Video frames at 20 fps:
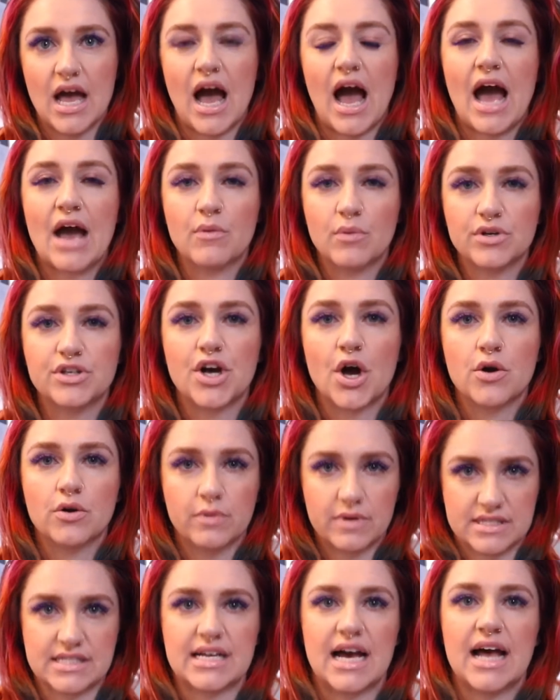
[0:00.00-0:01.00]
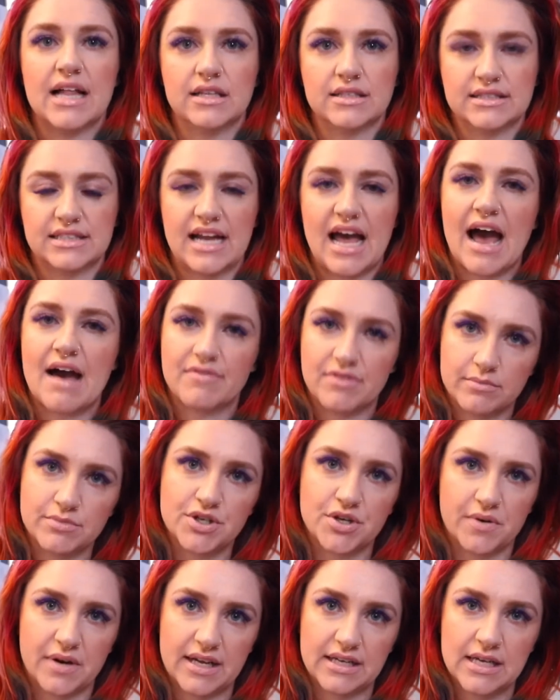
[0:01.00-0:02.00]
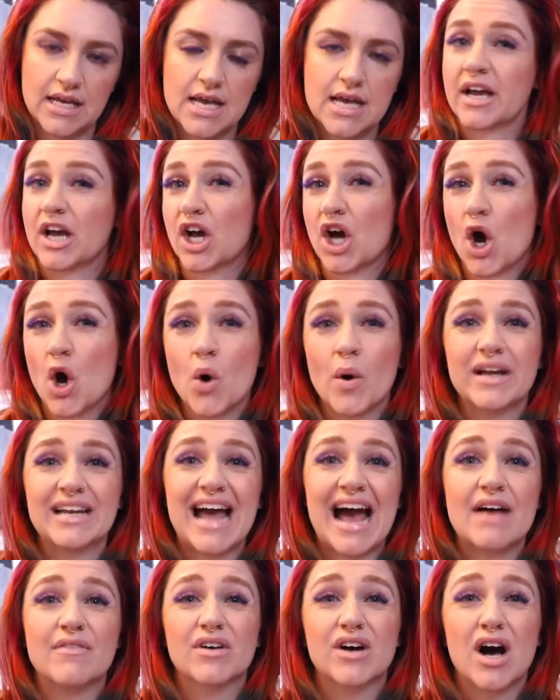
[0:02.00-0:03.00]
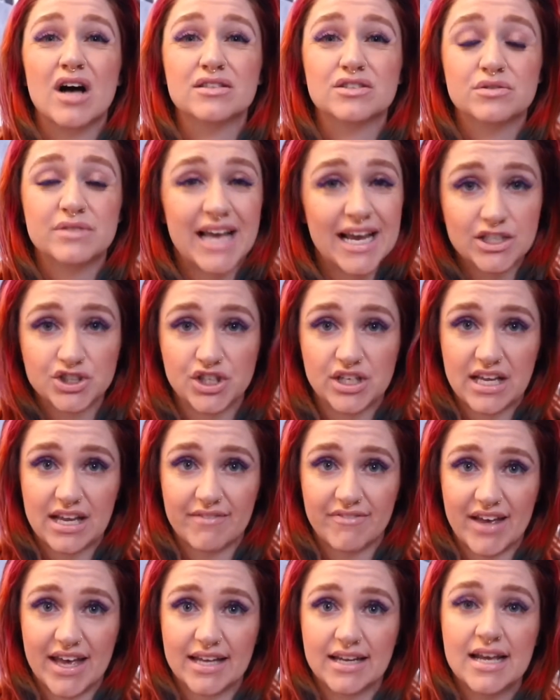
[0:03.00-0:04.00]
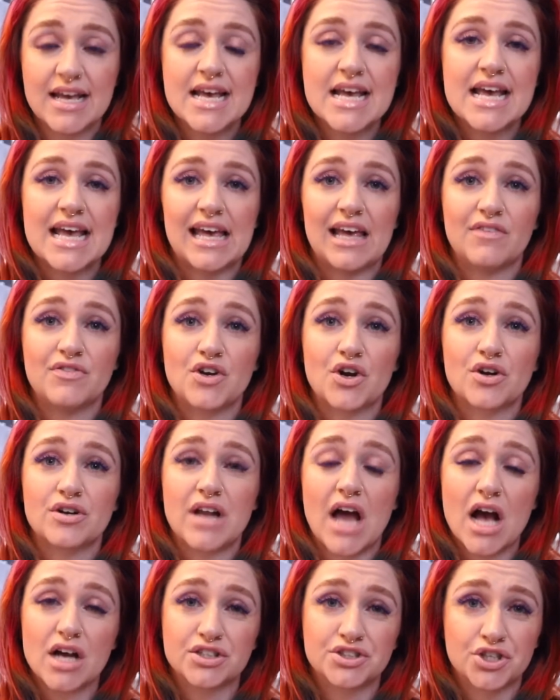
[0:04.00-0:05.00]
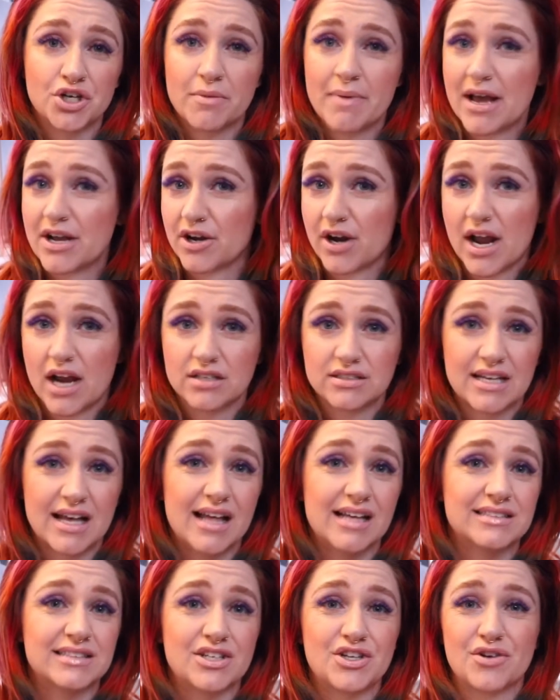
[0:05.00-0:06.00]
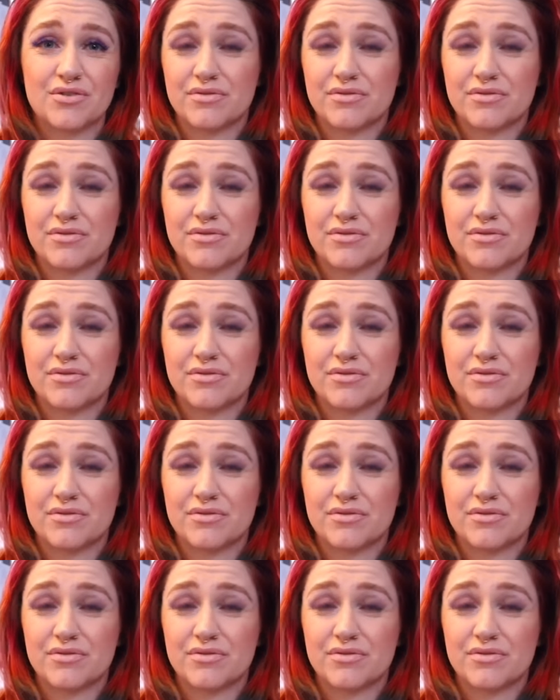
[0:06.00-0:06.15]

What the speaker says: I would go to a stylist and have them do it. And go and have a consultation even. If you're not sure about your hairstylist and